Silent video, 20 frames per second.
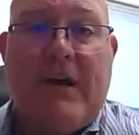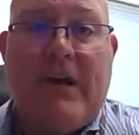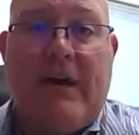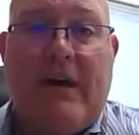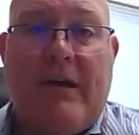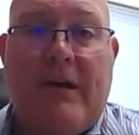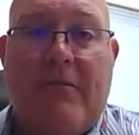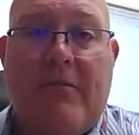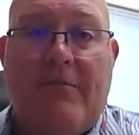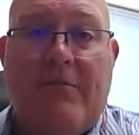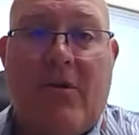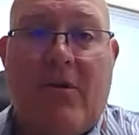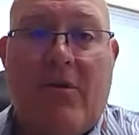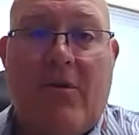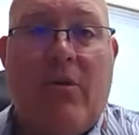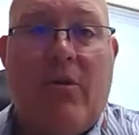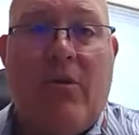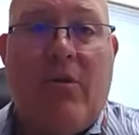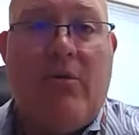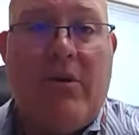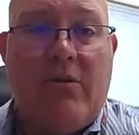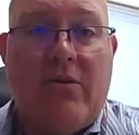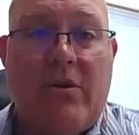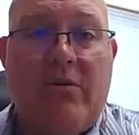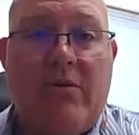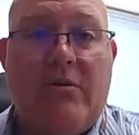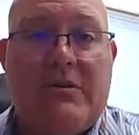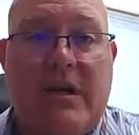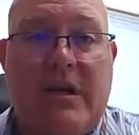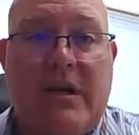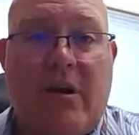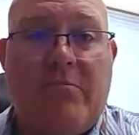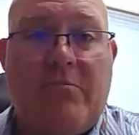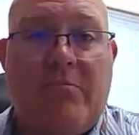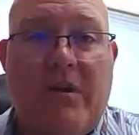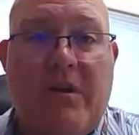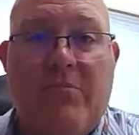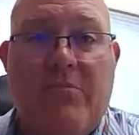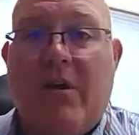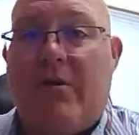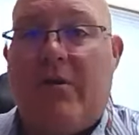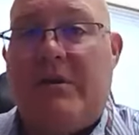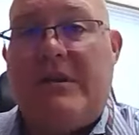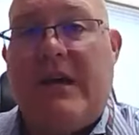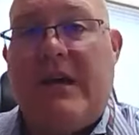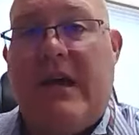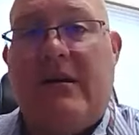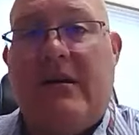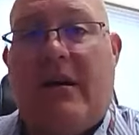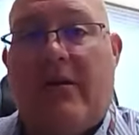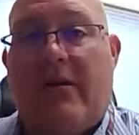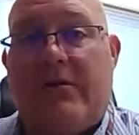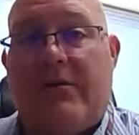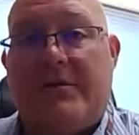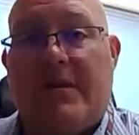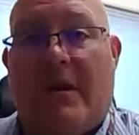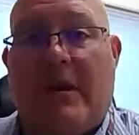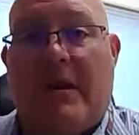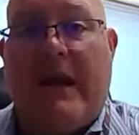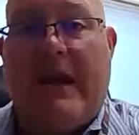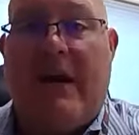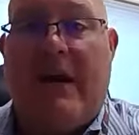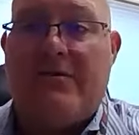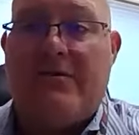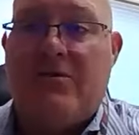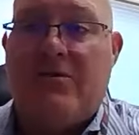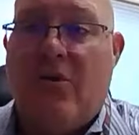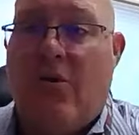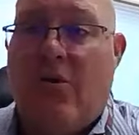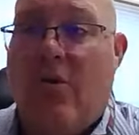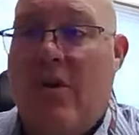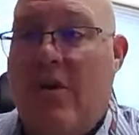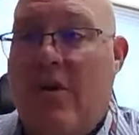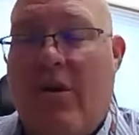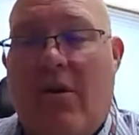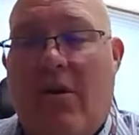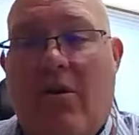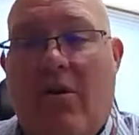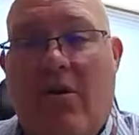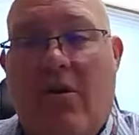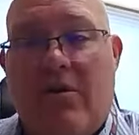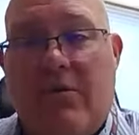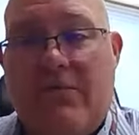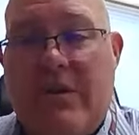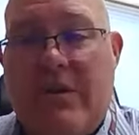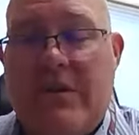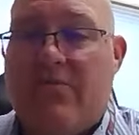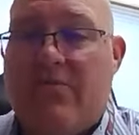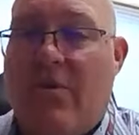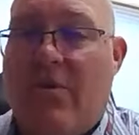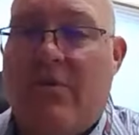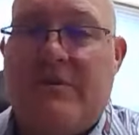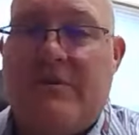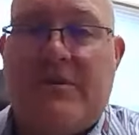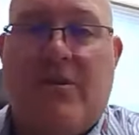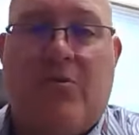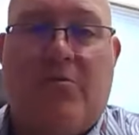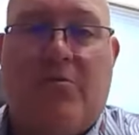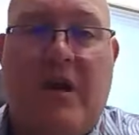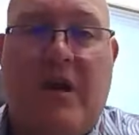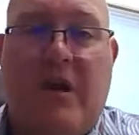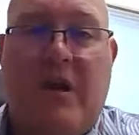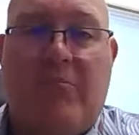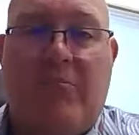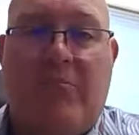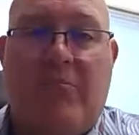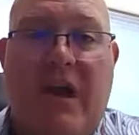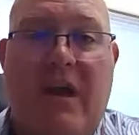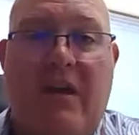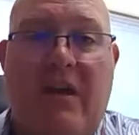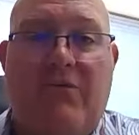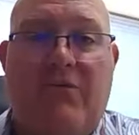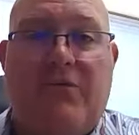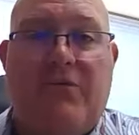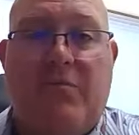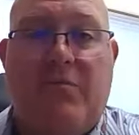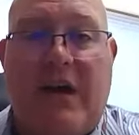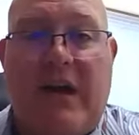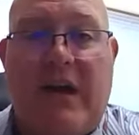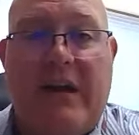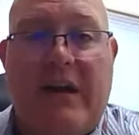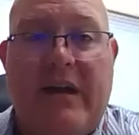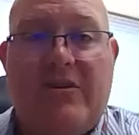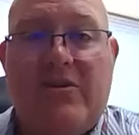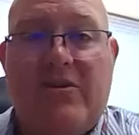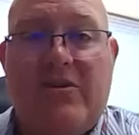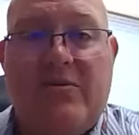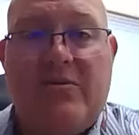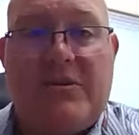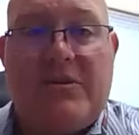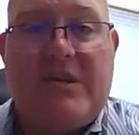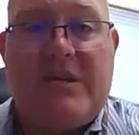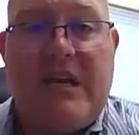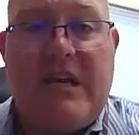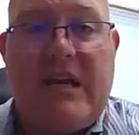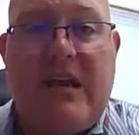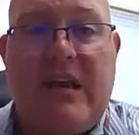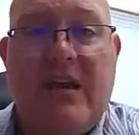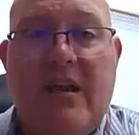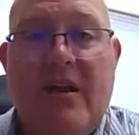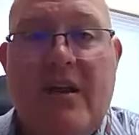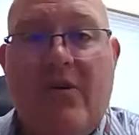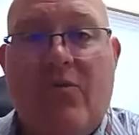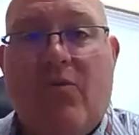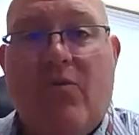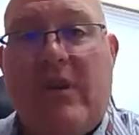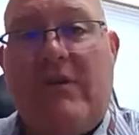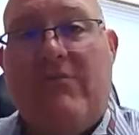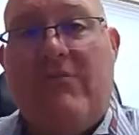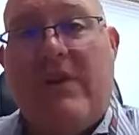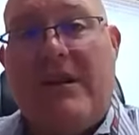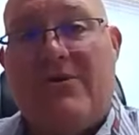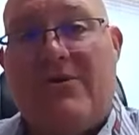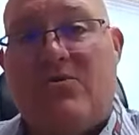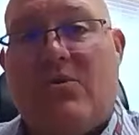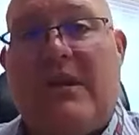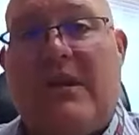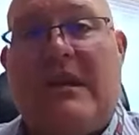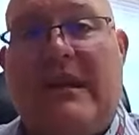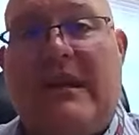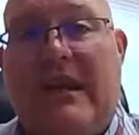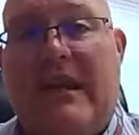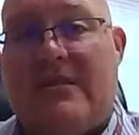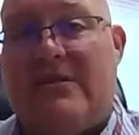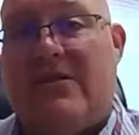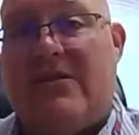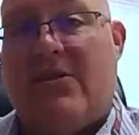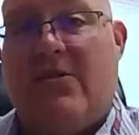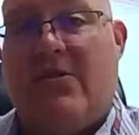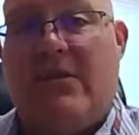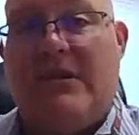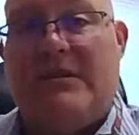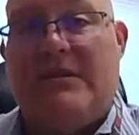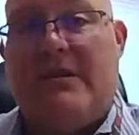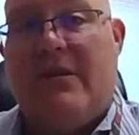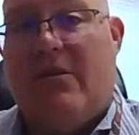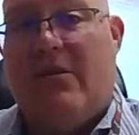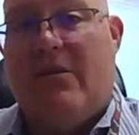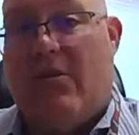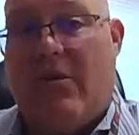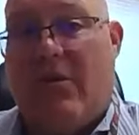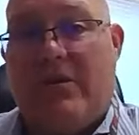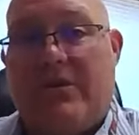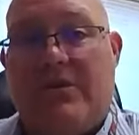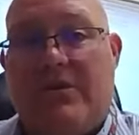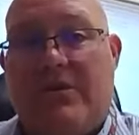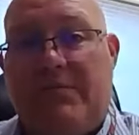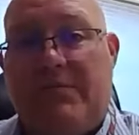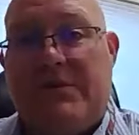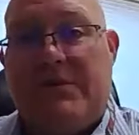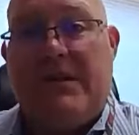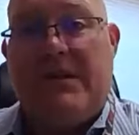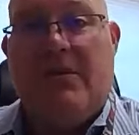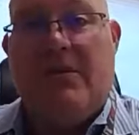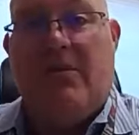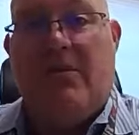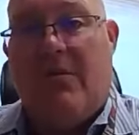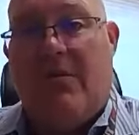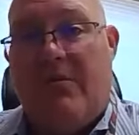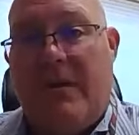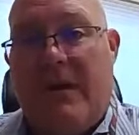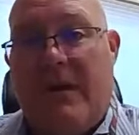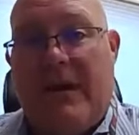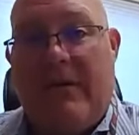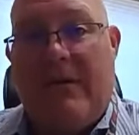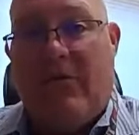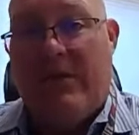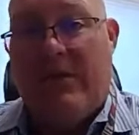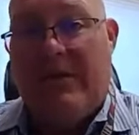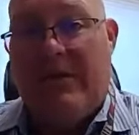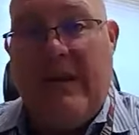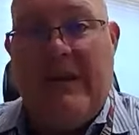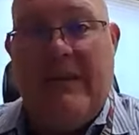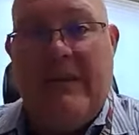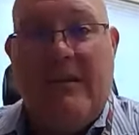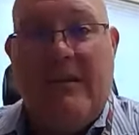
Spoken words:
are what we're using our PPRTA dollars on now. So all of these roads that are being paved by 2C will eventually need a slurry seal or a chip seal, will